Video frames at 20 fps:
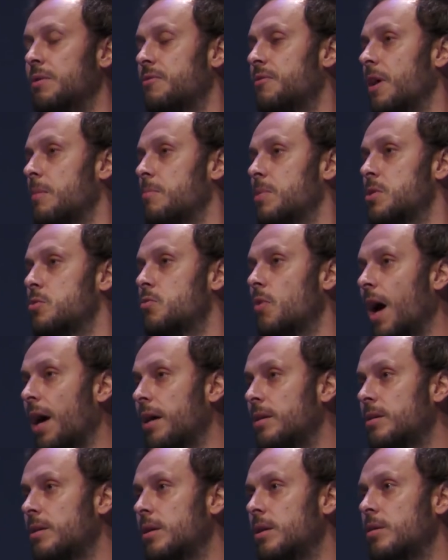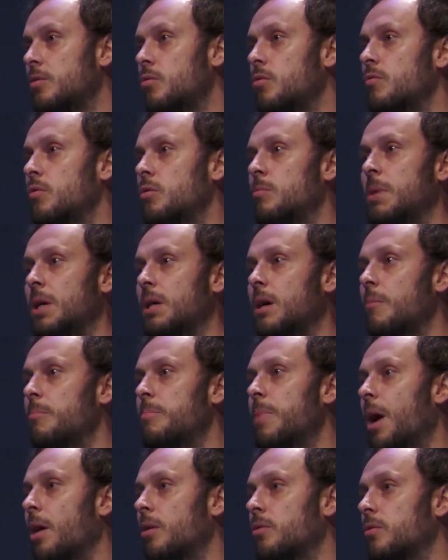the famous writer who would become
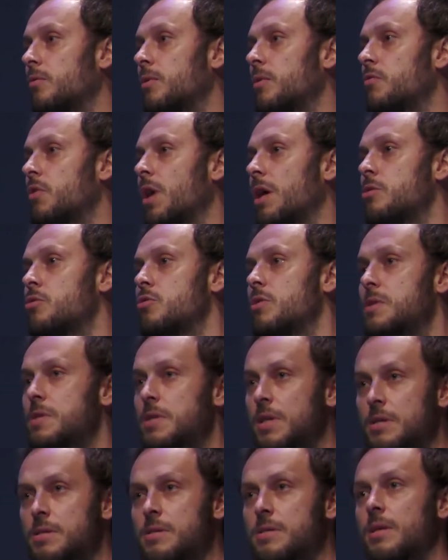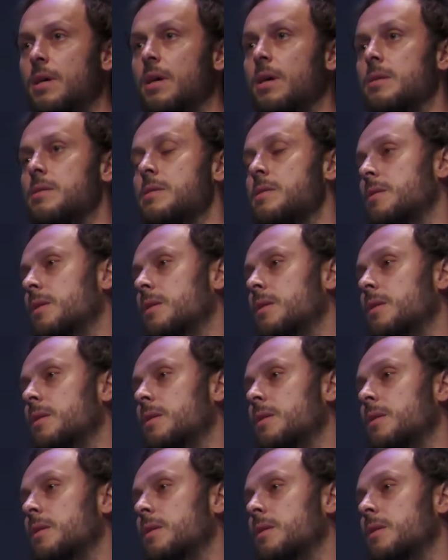part of the French resistance,